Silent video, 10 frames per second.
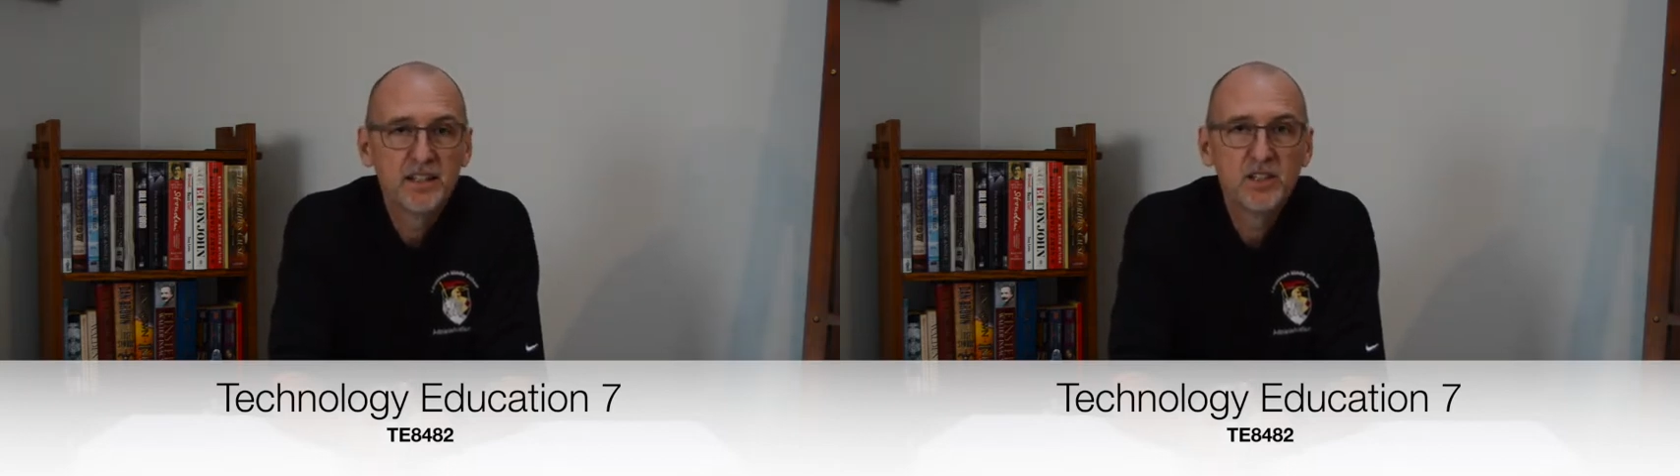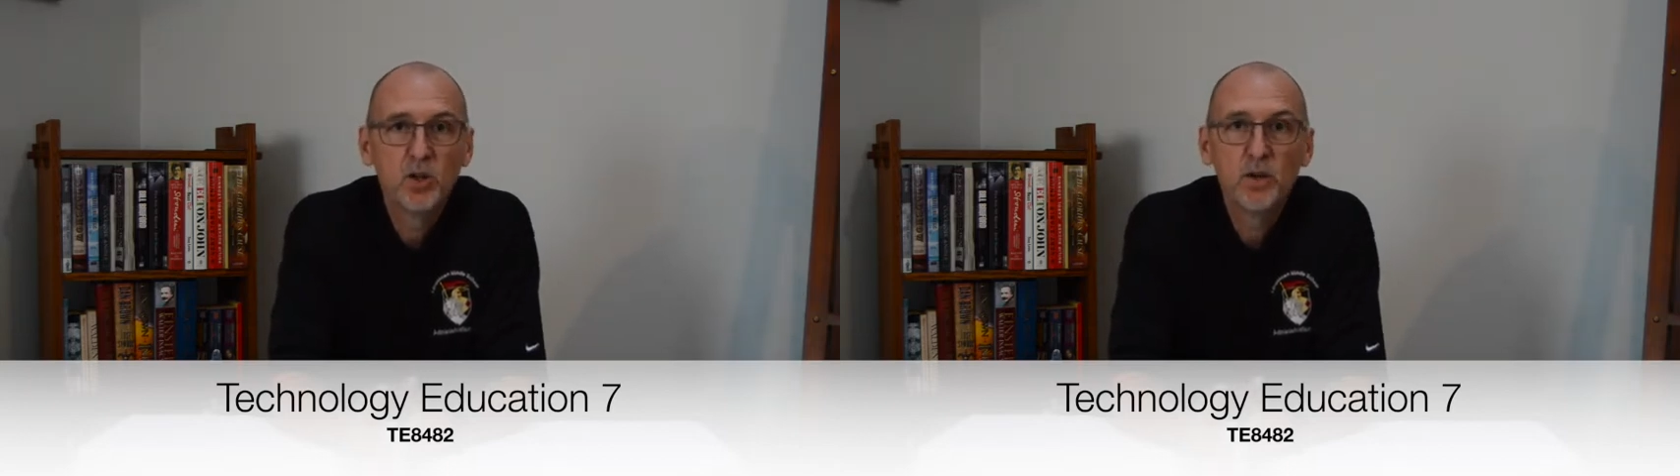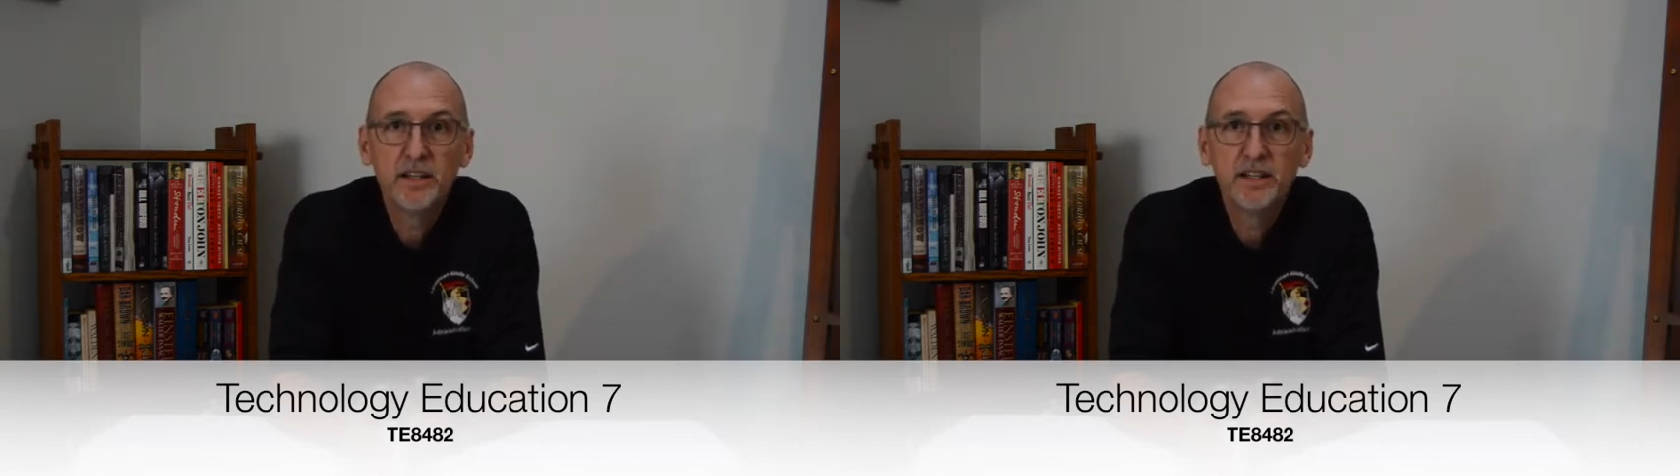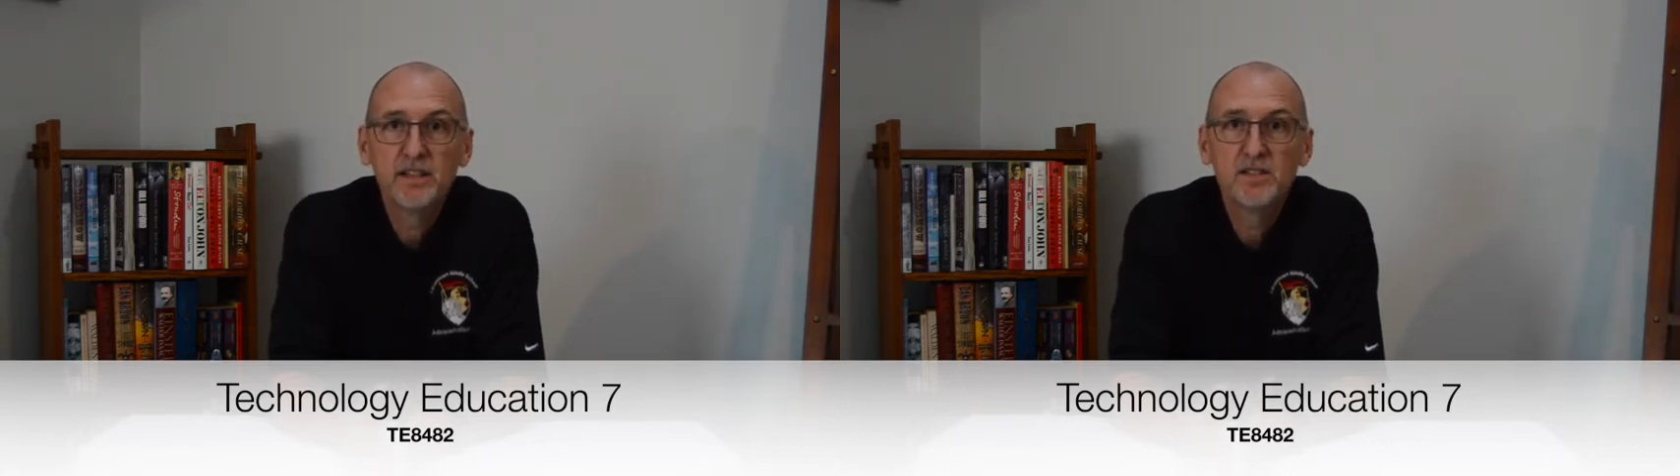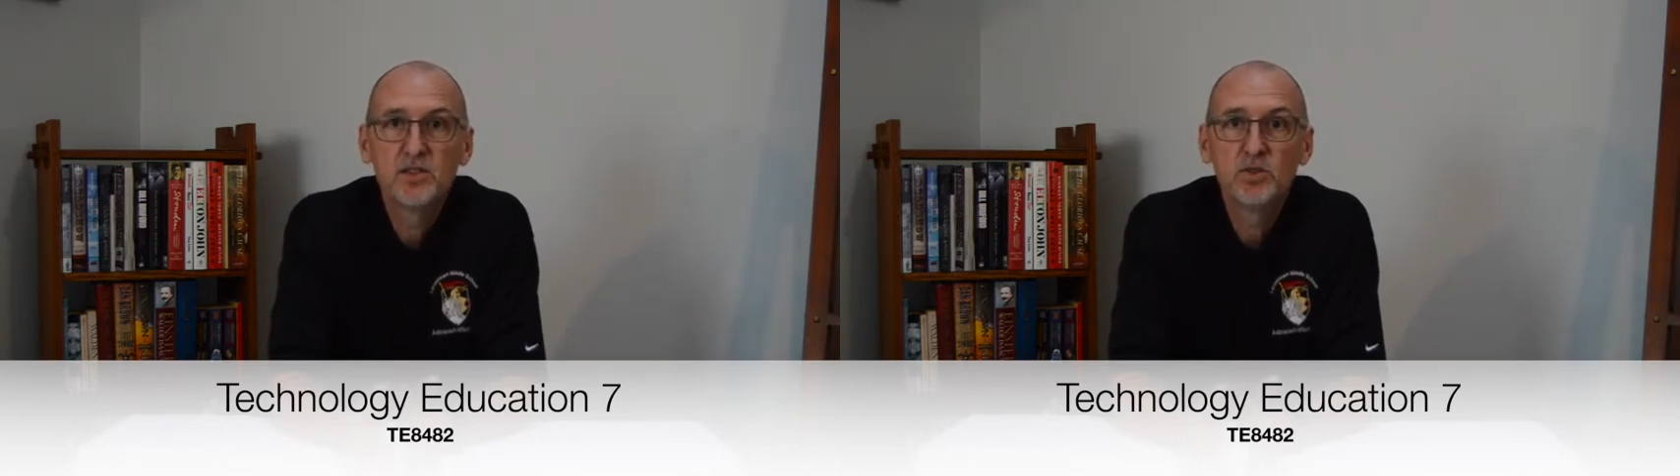going
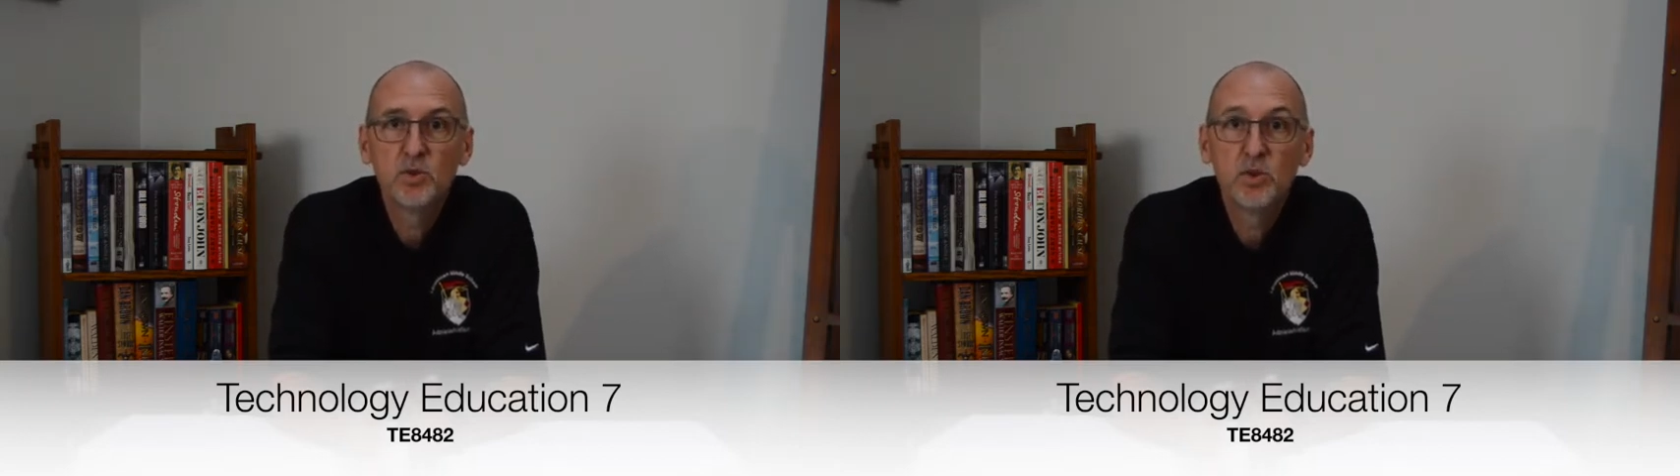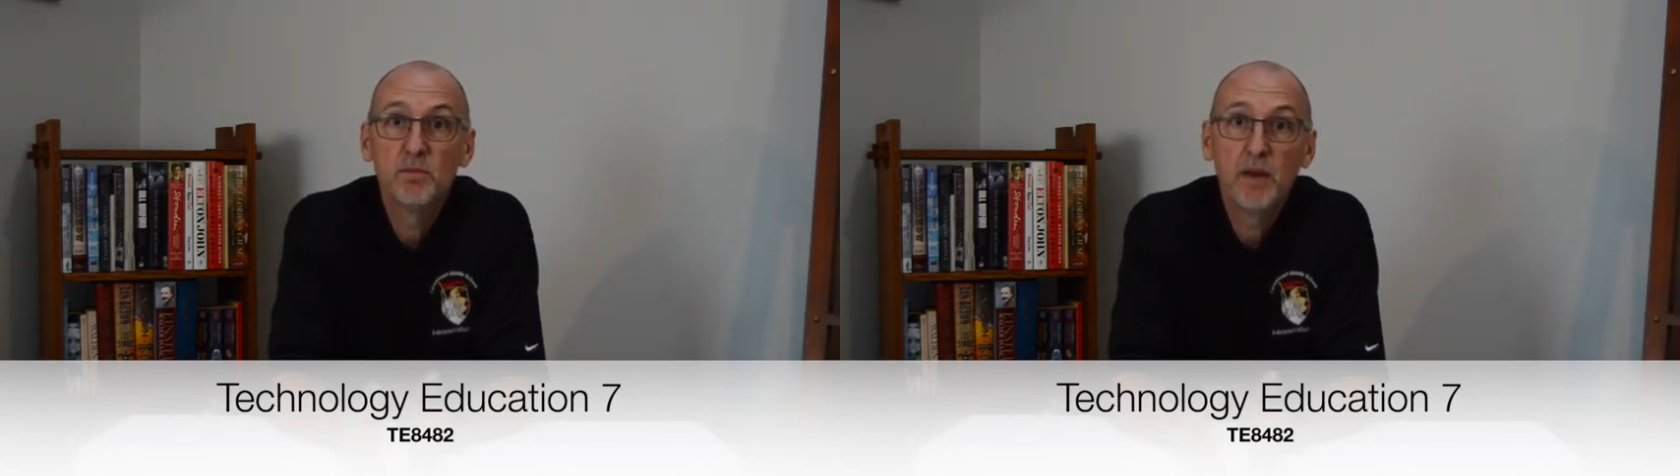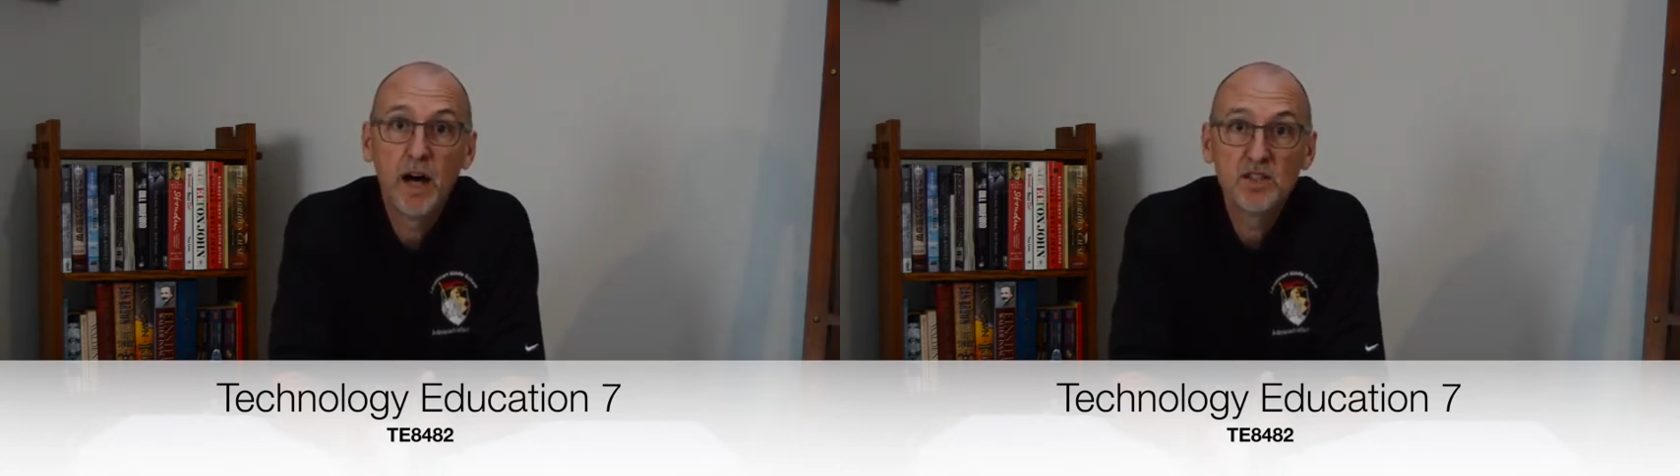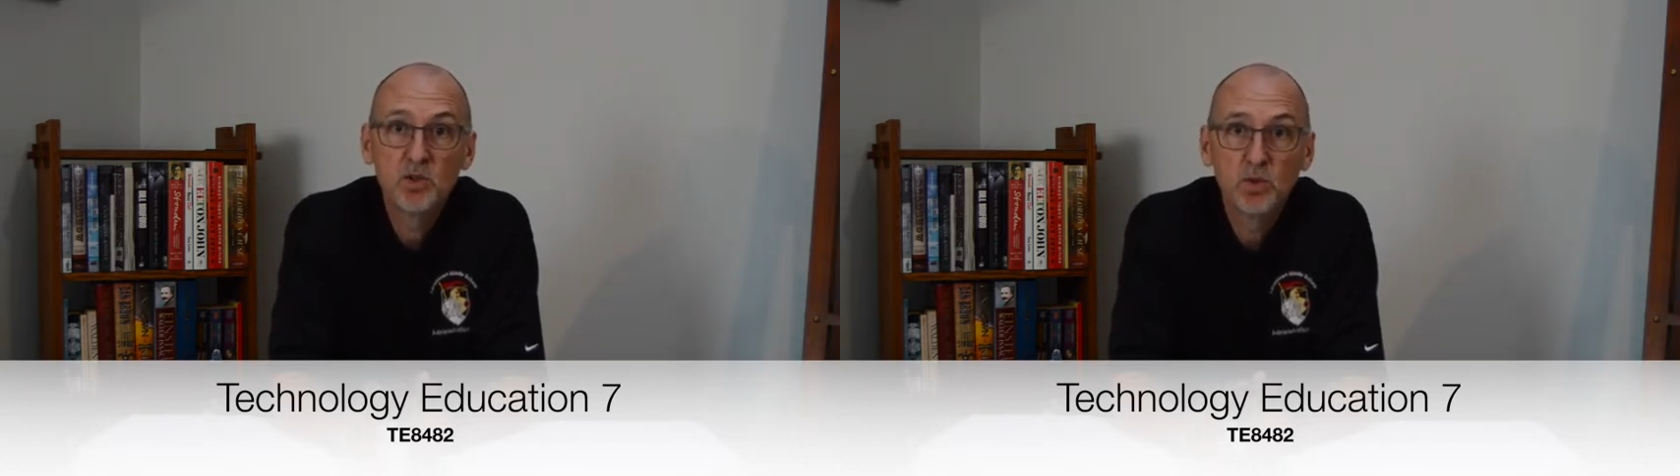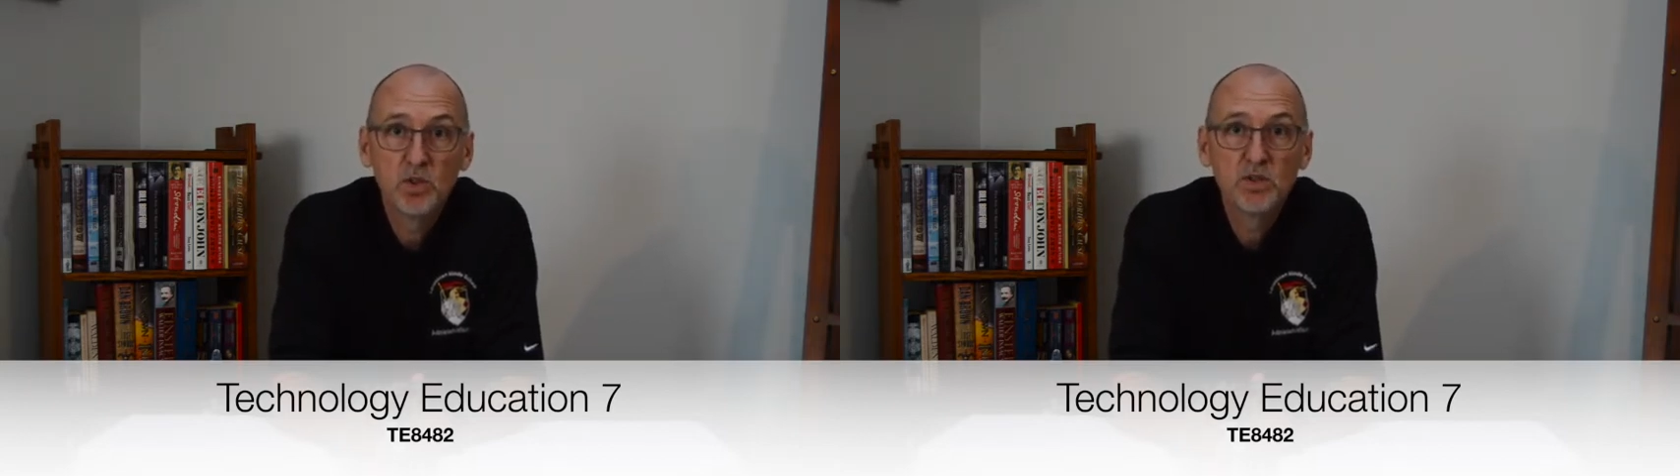into the
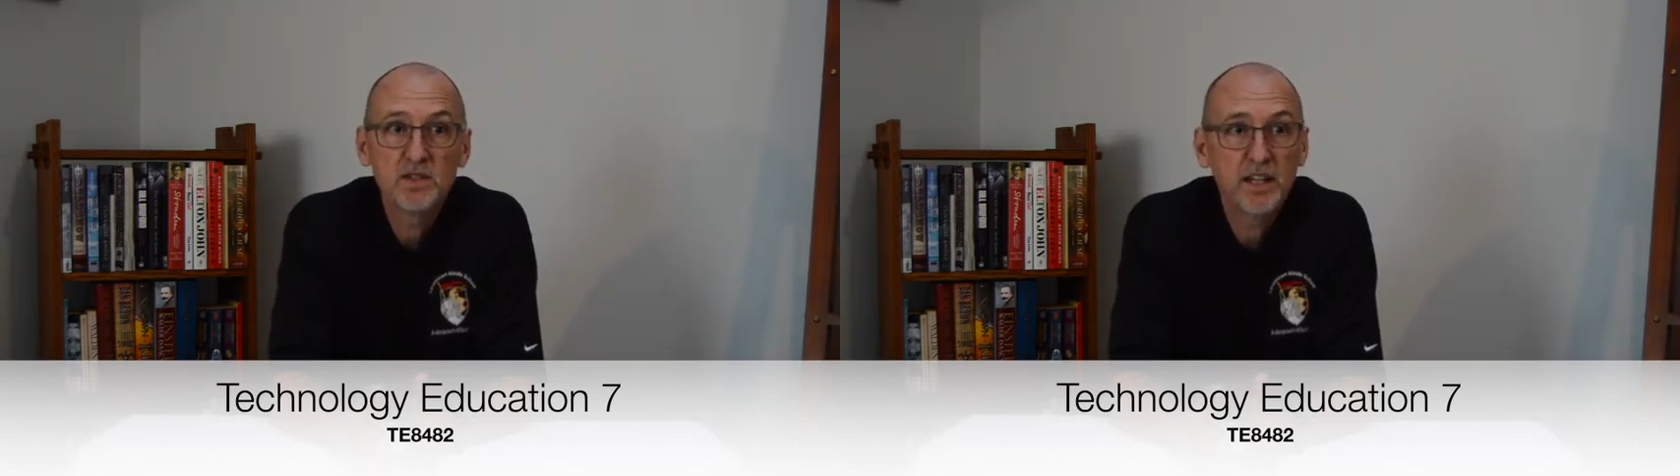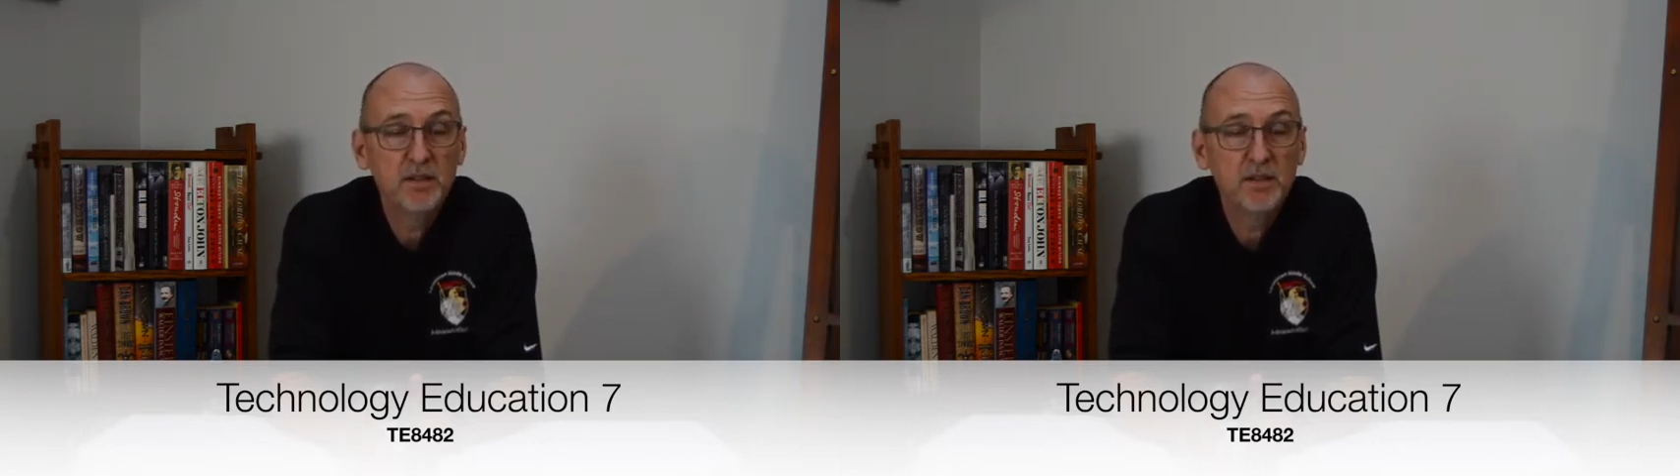modules,